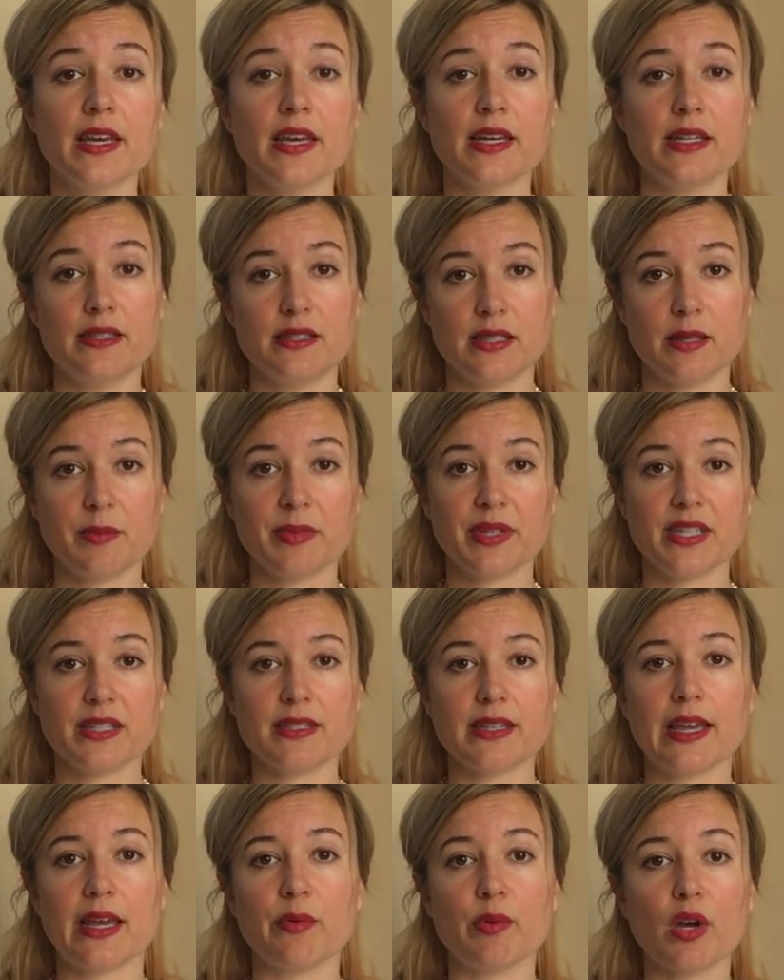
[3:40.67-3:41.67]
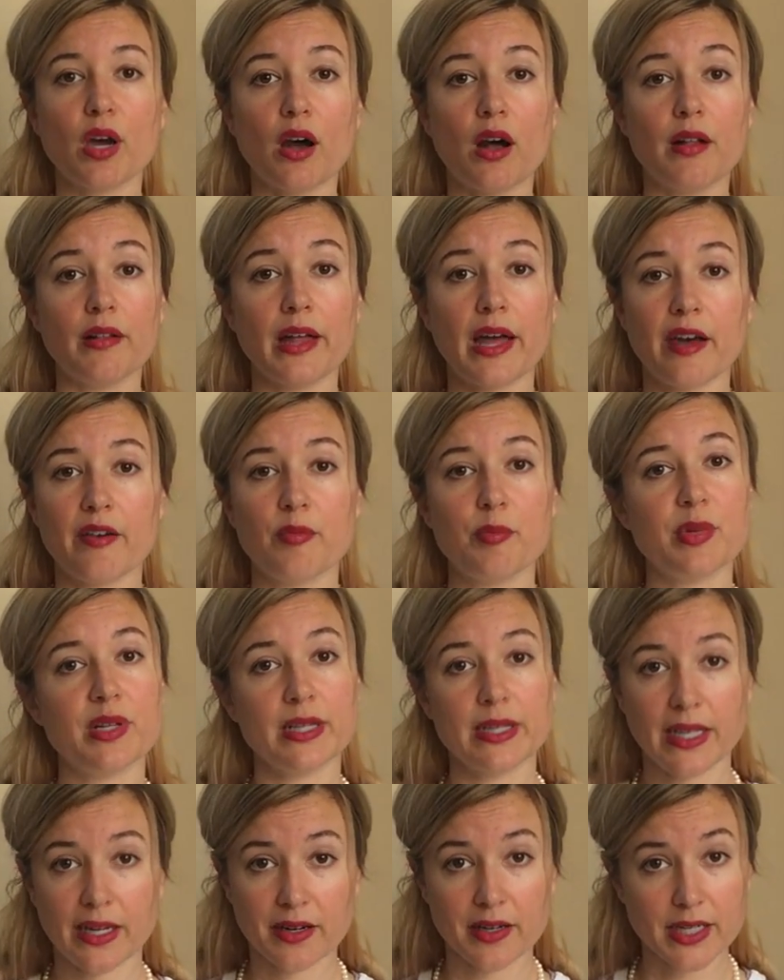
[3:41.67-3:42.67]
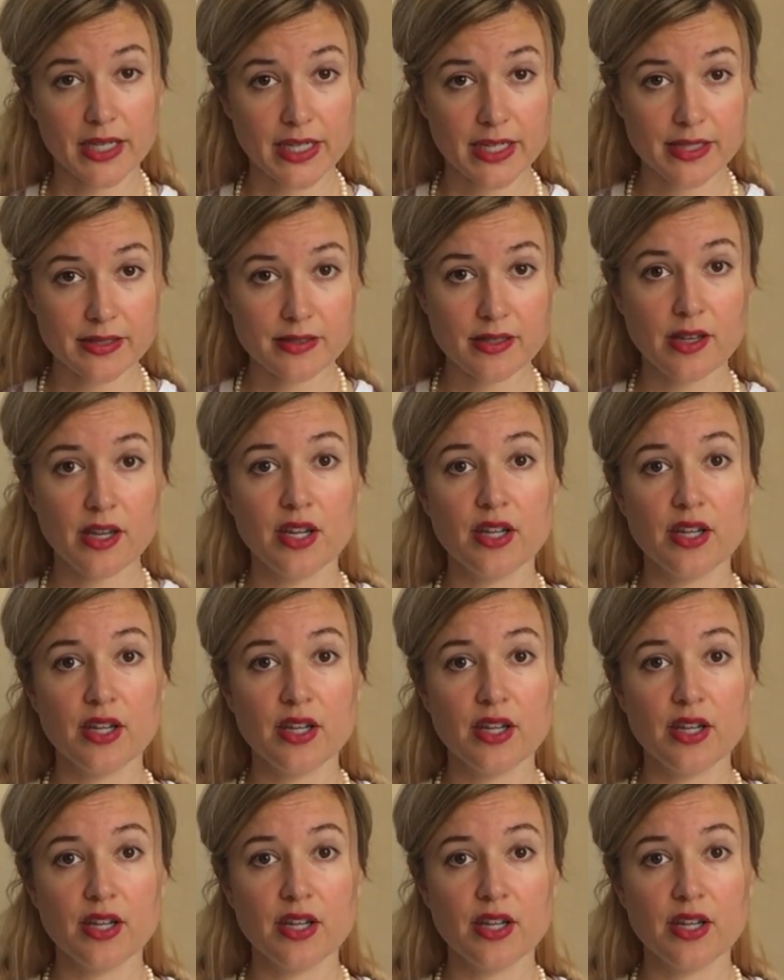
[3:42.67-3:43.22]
It's simply saying we all have polarities.